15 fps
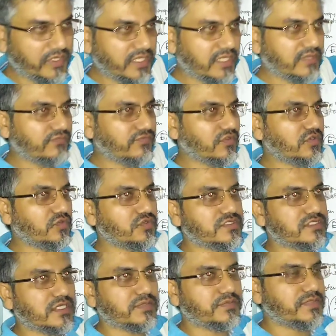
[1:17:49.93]
So how
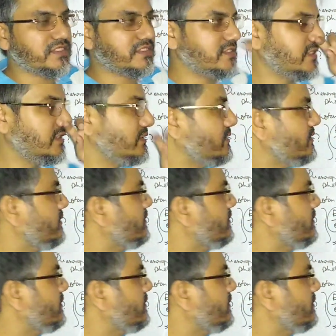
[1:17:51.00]
many photons are